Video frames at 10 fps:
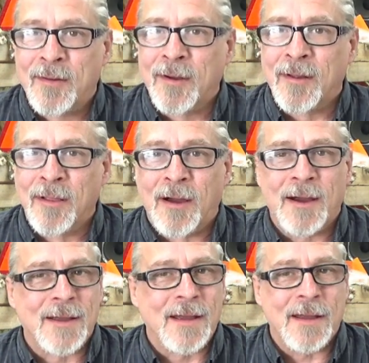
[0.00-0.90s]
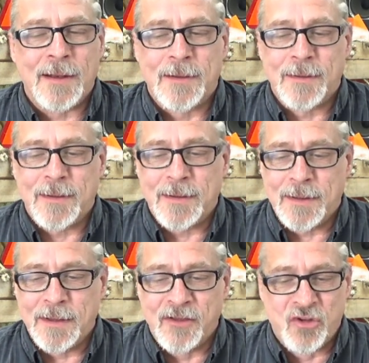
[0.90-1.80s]
Good luck and
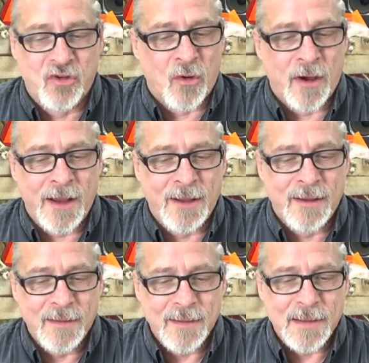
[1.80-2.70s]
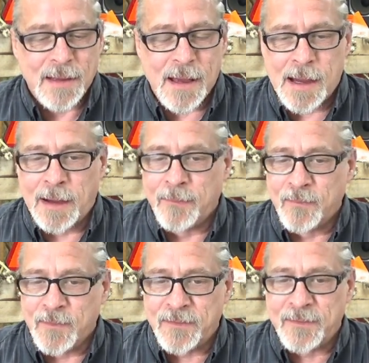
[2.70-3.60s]
enjoy.
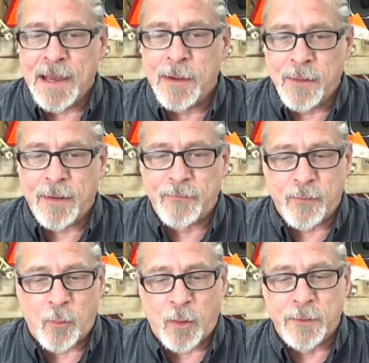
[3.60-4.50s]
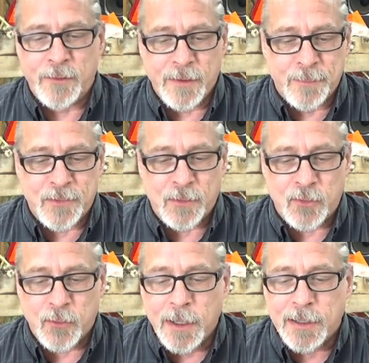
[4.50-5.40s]
Um, stay around for more tips and
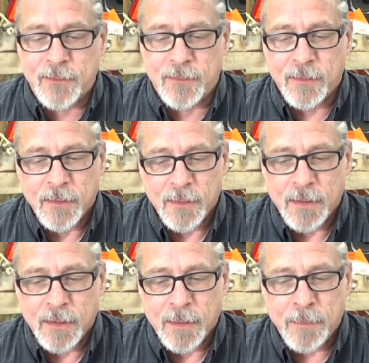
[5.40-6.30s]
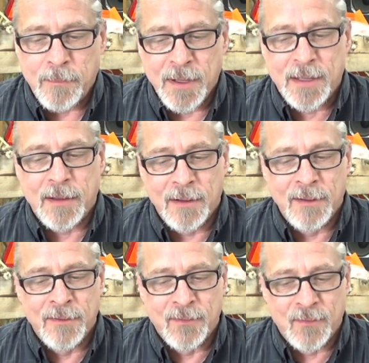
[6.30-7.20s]
tricks
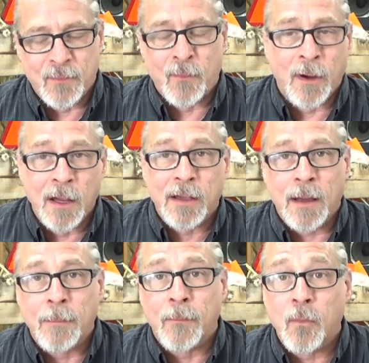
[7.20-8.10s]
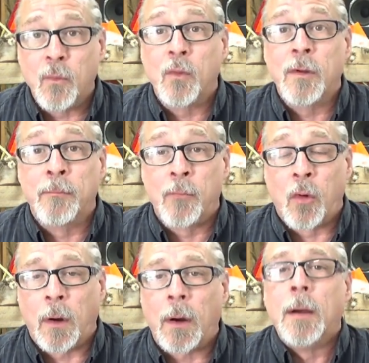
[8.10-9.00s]
because we're going to come with
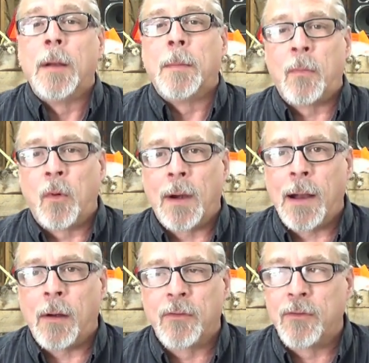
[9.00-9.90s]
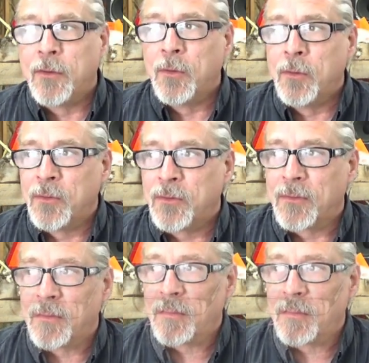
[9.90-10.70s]
more, more how to's.